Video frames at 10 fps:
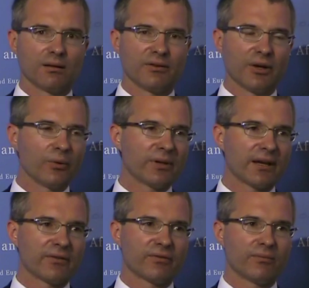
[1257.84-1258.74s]
don't
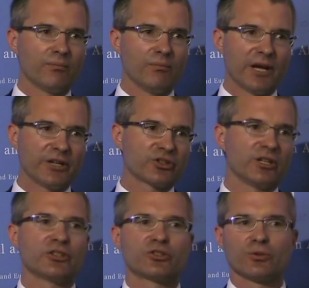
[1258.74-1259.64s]
have major
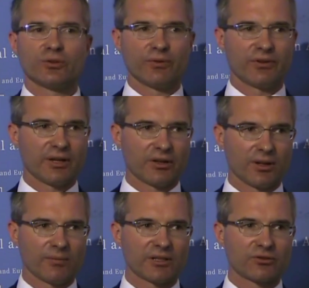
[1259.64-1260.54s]
issues with
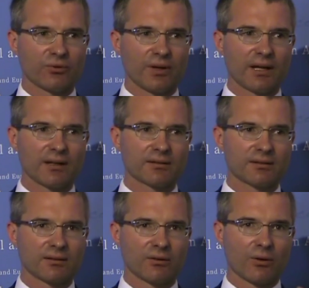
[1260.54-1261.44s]
economic
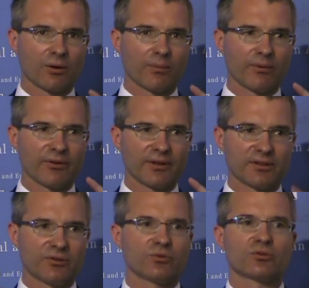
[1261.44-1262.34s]
strengths nor with
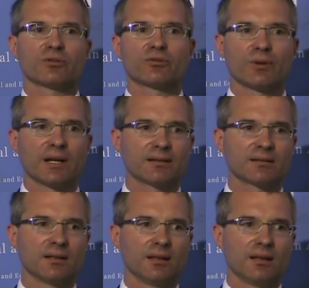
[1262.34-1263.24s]
institutional
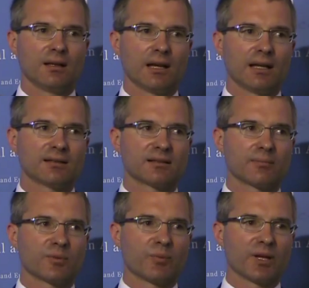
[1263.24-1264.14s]
strengths, and
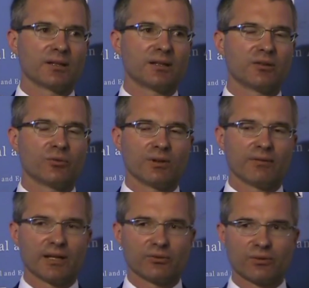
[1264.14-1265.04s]
susceptibility to
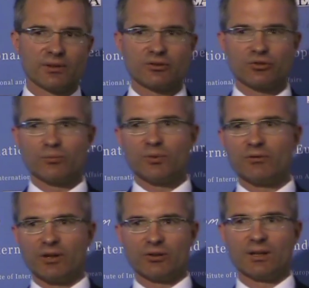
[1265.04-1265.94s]
event risk should be
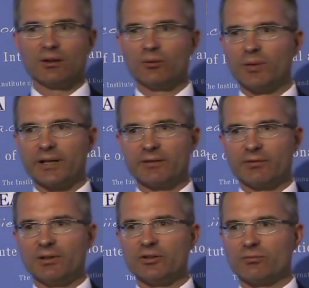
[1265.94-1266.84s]
very low by
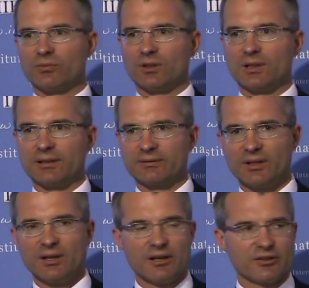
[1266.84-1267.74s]
definition, more or less.
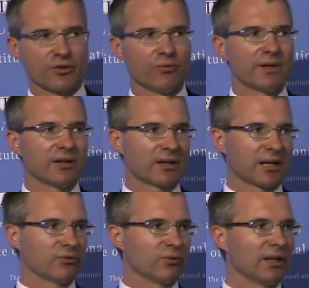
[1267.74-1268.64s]
So we
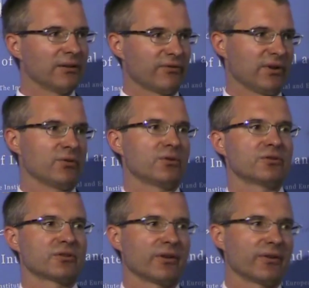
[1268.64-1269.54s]
can really
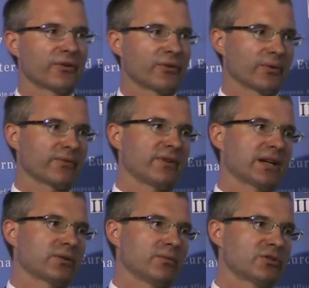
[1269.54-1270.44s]
focus on the third
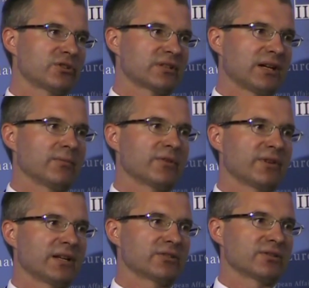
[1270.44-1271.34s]
factor, which is government
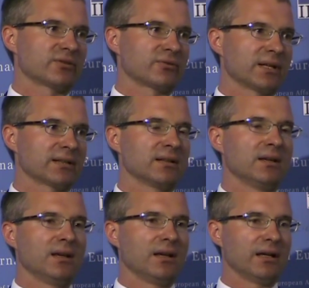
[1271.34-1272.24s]
financial strength.
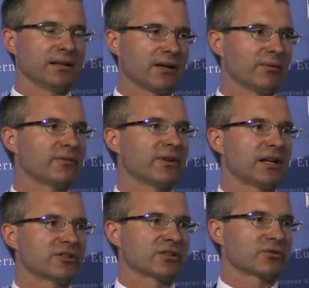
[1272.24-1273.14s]
And government
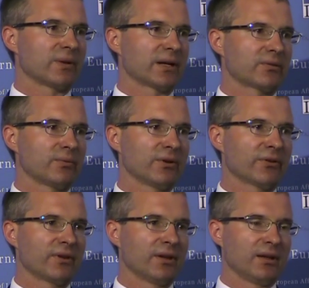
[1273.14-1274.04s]
financial strength
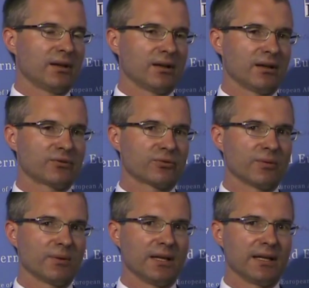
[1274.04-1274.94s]
with uh,
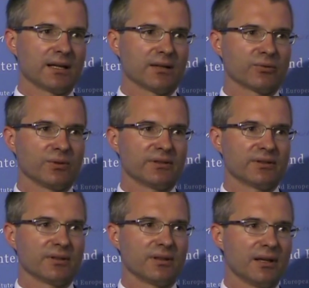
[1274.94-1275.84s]
triple A countries
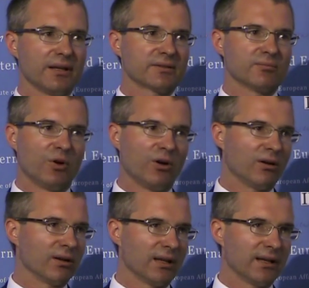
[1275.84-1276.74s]
is more
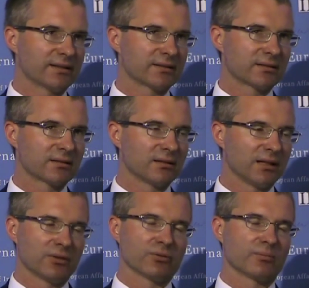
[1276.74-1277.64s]
or less
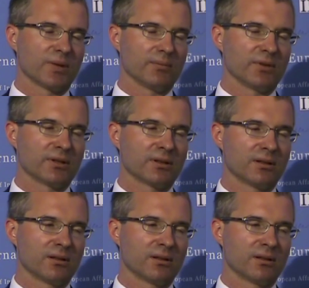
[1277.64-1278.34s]
interest payment